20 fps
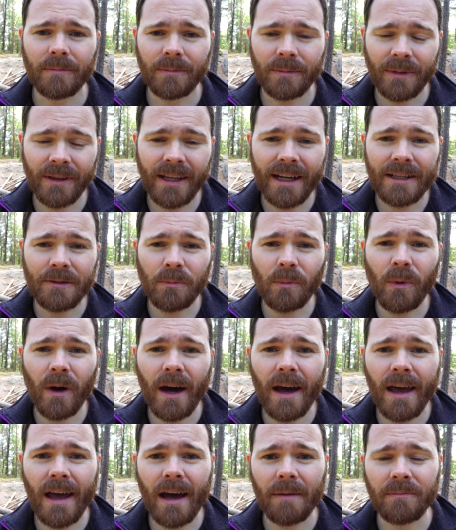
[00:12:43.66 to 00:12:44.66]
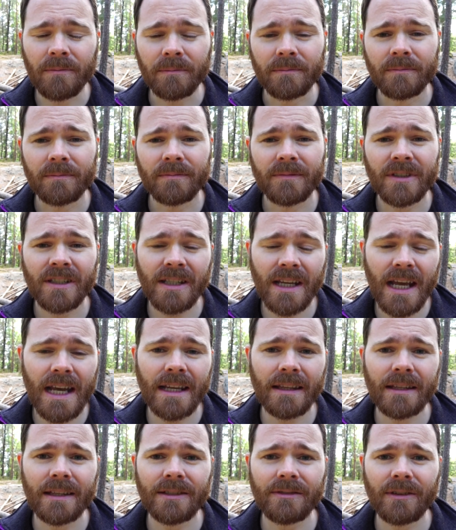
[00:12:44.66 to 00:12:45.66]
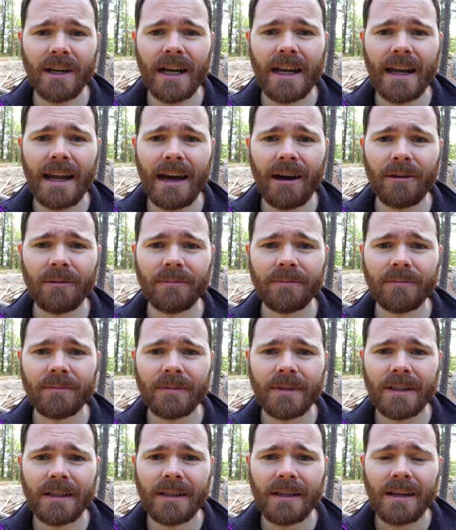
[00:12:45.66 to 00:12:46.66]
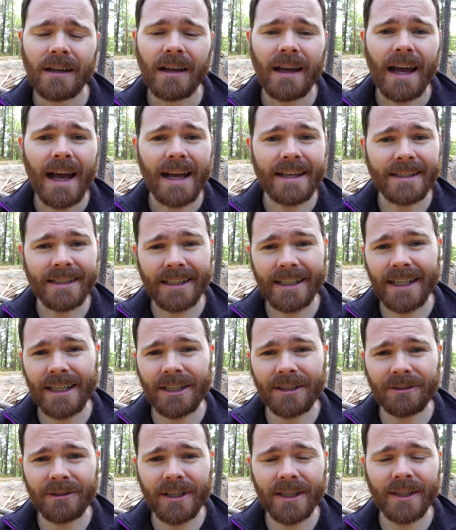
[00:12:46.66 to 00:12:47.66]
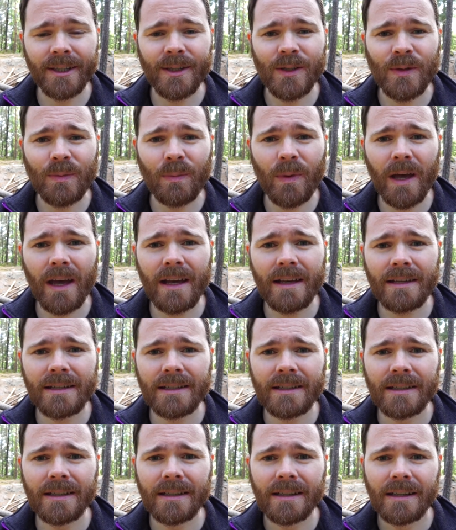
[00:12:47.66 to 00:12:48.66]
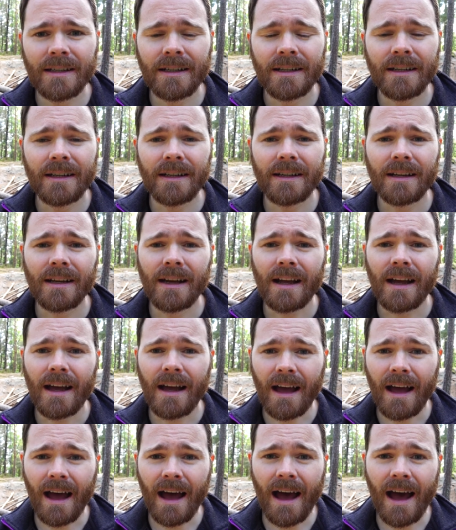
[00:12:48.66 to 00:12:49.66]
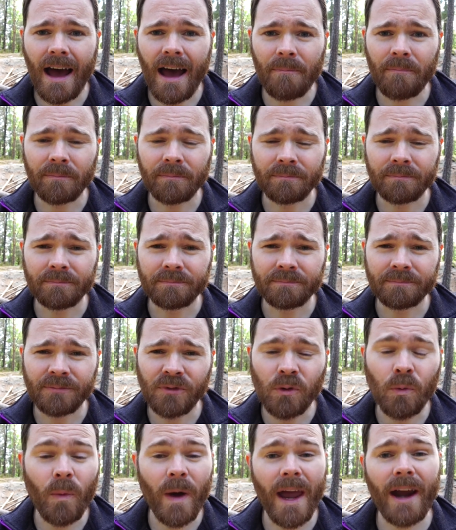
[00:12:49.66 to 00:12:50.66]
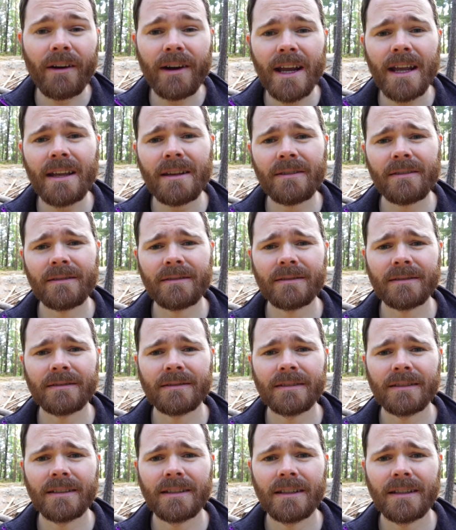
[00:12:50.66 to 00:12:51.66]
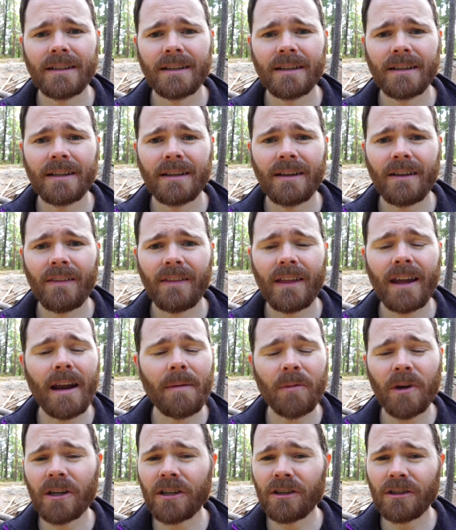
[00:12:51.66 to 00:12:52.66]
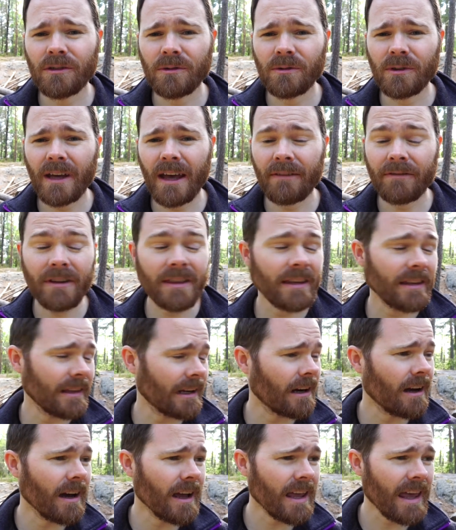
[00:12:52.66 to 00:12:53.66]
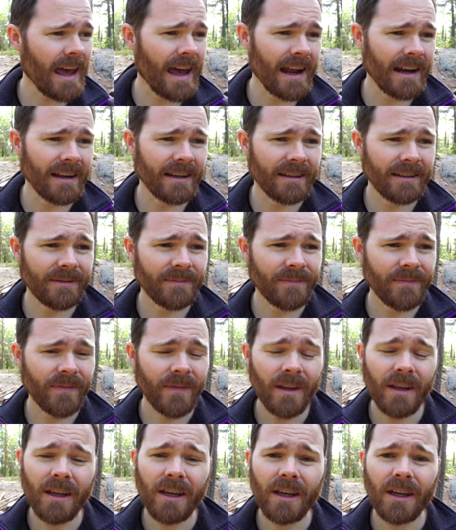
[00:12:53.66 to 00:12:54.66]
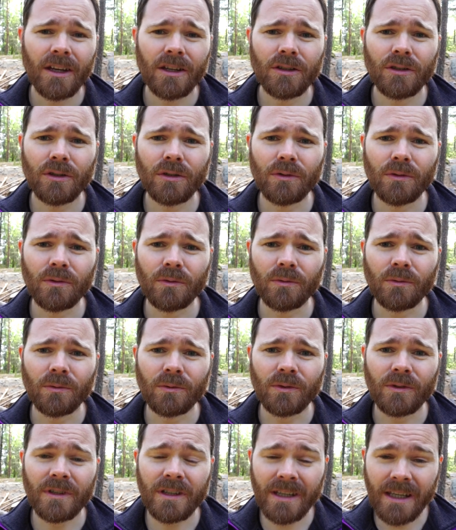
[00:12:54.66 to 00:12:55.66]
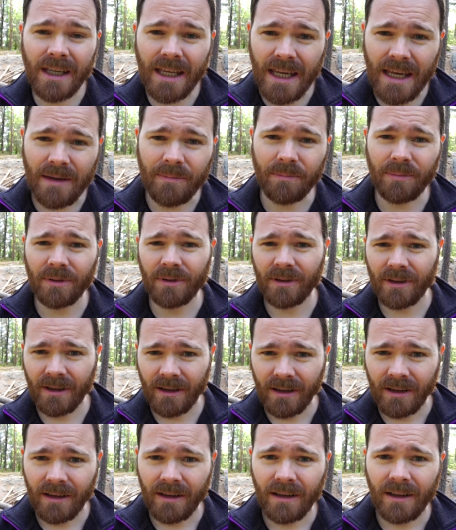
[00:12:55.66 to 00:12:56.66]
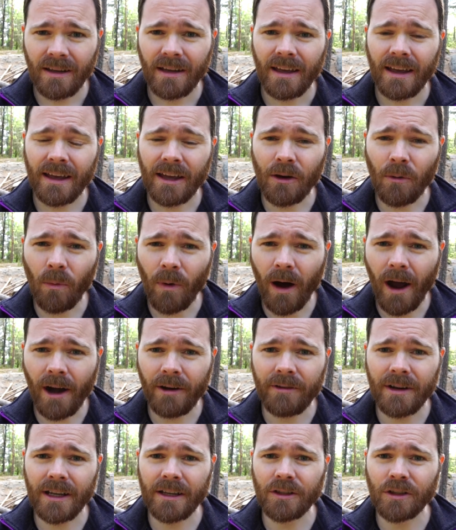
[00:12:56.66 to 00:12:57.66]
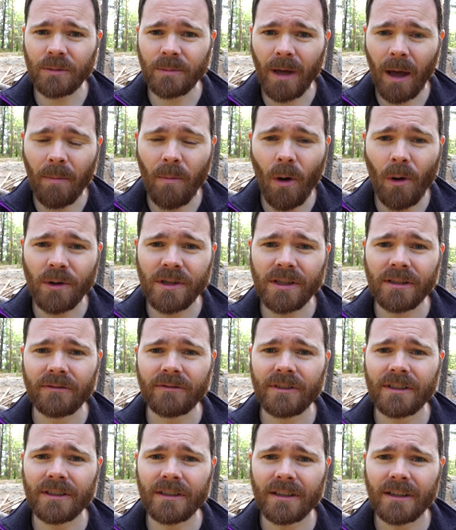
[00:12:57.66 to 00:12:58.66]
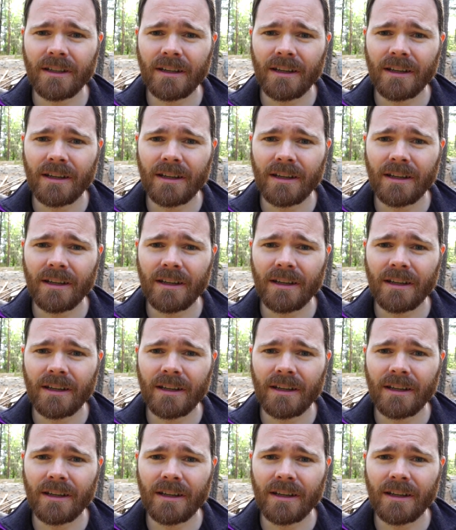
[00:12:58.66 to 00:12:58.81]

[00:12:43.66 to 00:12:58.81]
But that's why I'm saying this right now. As a leader in this space, I'm swearing that I'm going to do everything that I can to keep inquiring into my motives